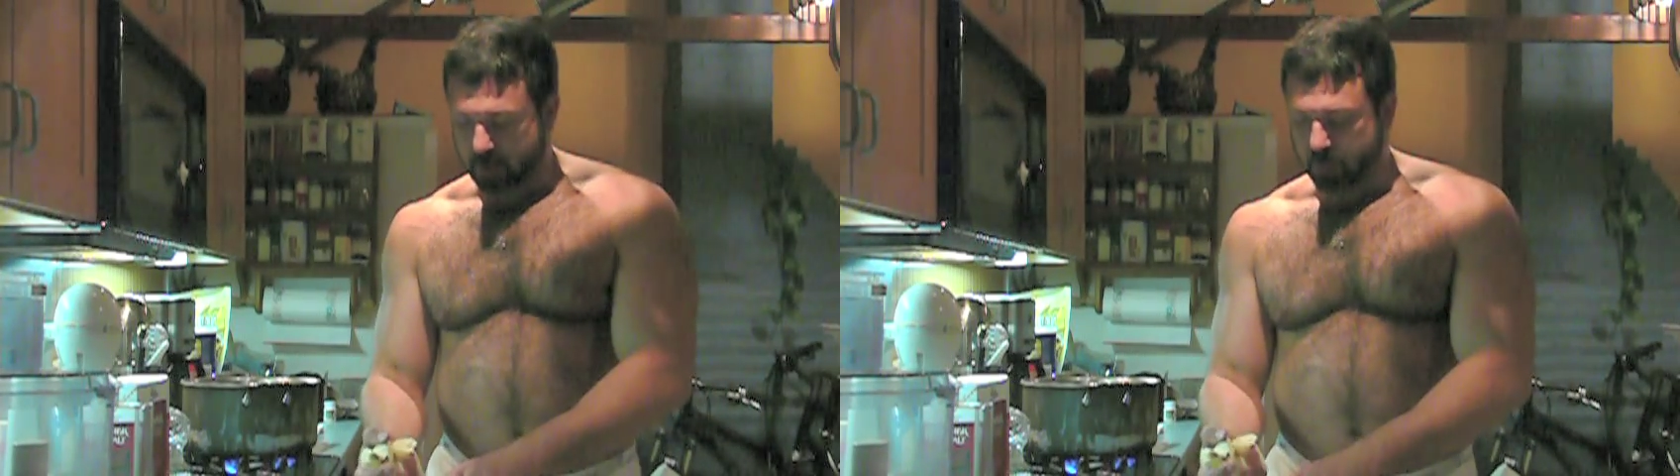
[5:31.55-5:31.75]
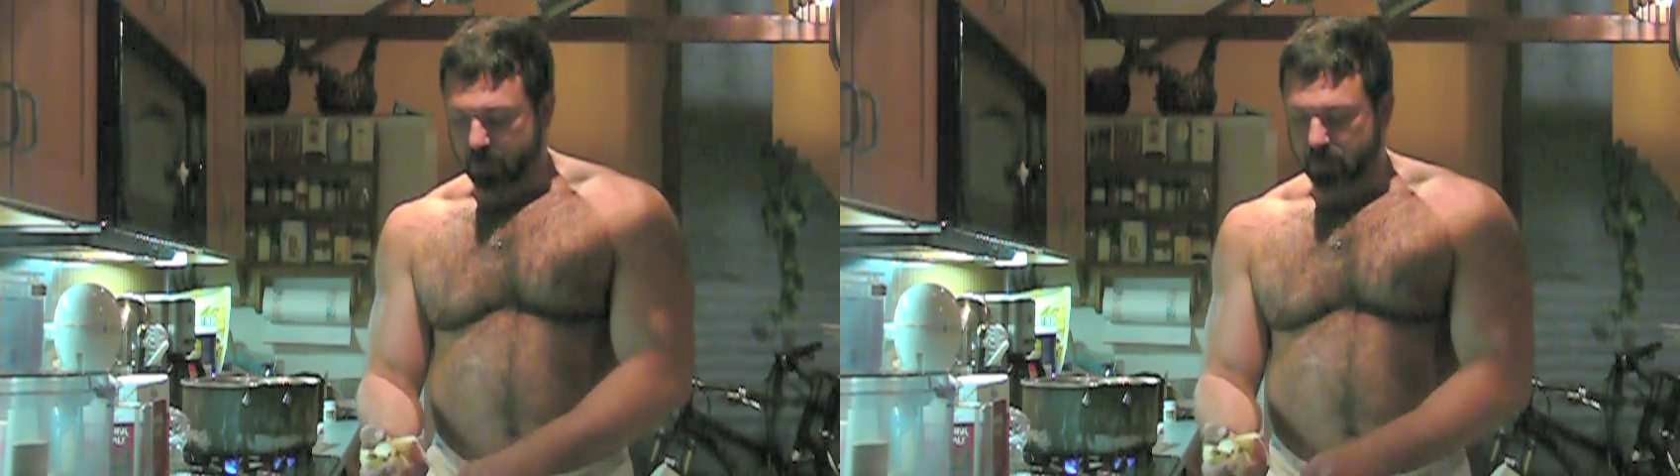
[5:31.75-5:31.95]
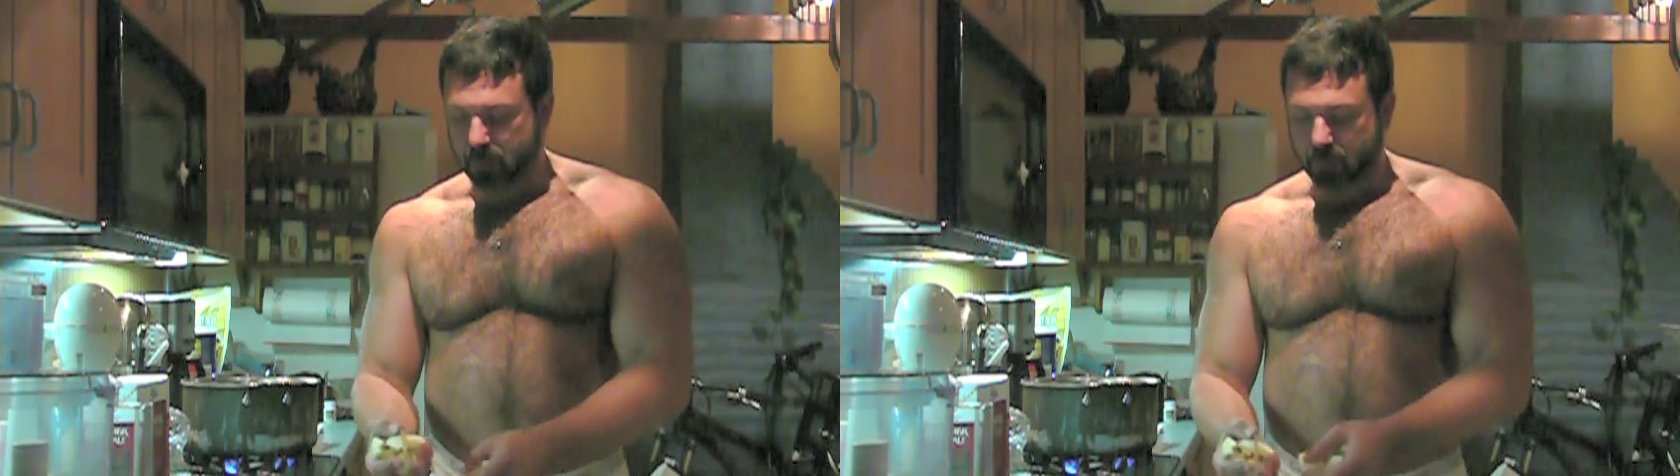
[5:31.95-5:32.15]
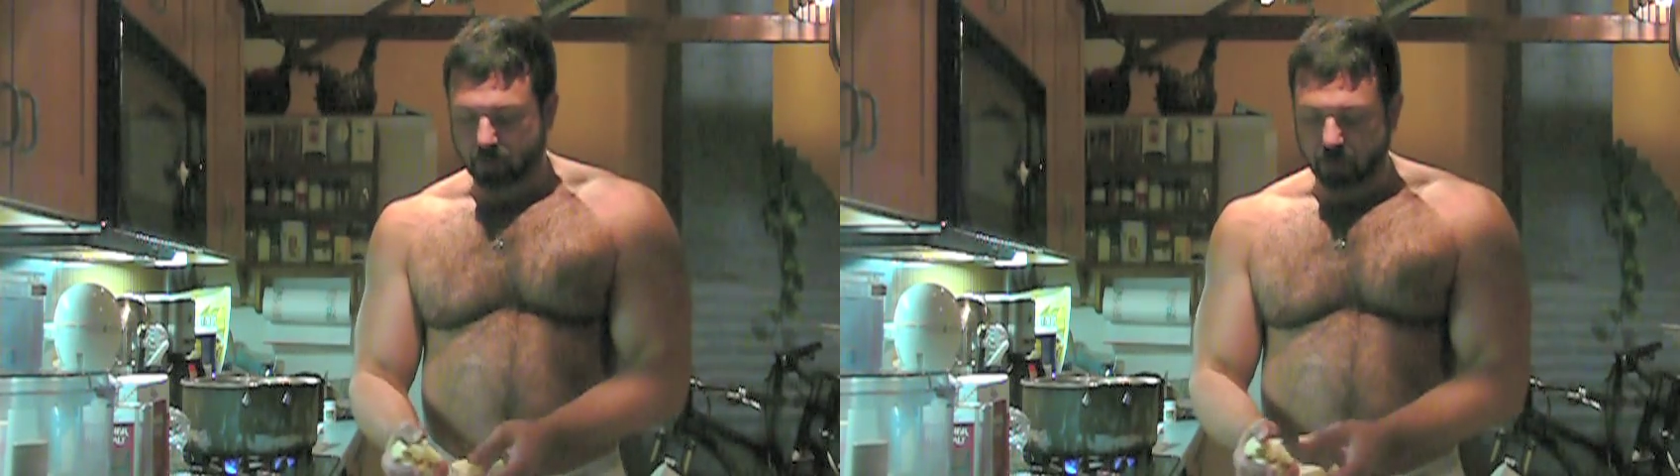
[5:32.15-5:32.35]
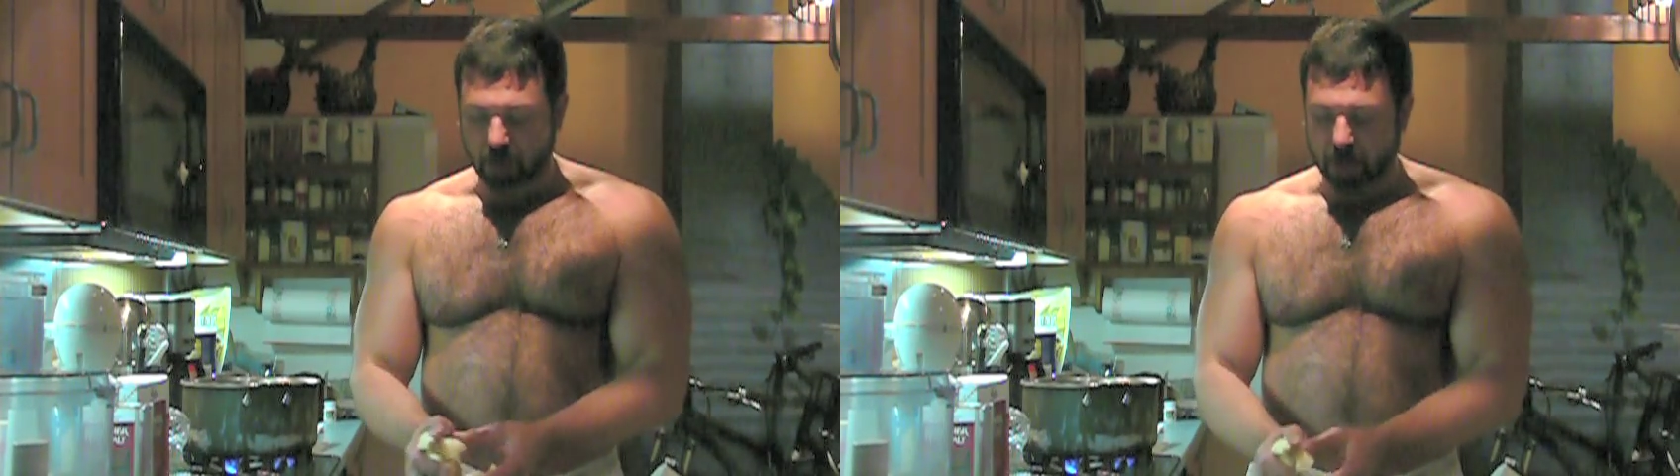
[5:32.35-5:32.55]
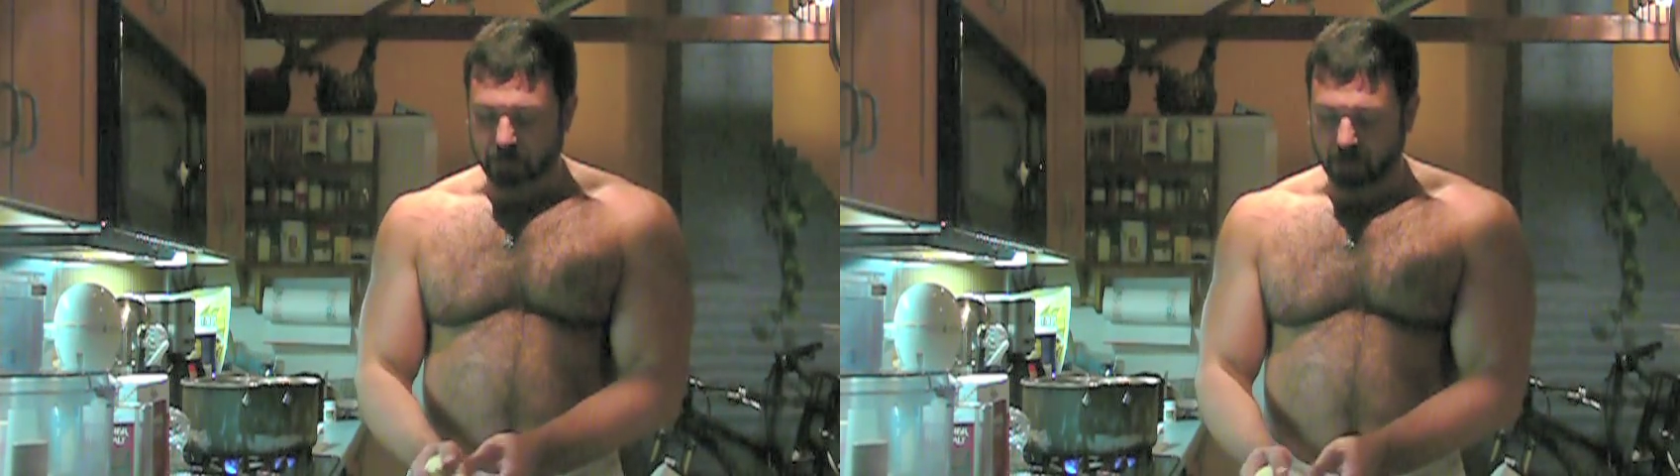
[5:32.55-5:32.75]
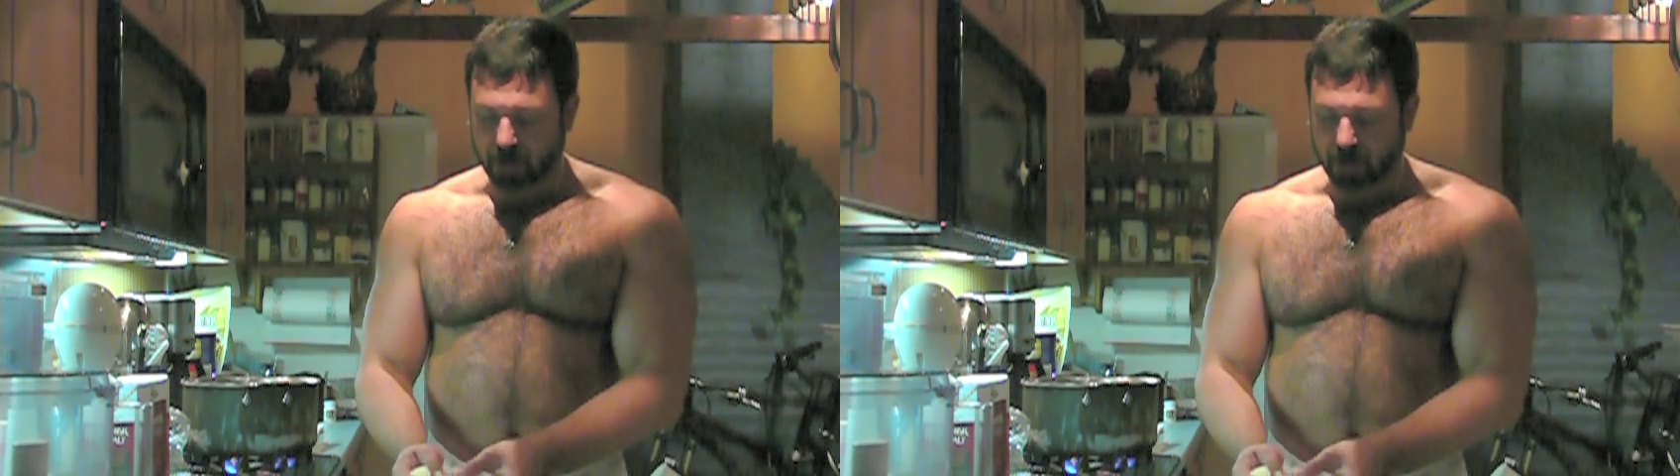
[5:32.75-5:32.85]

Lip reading: You can actually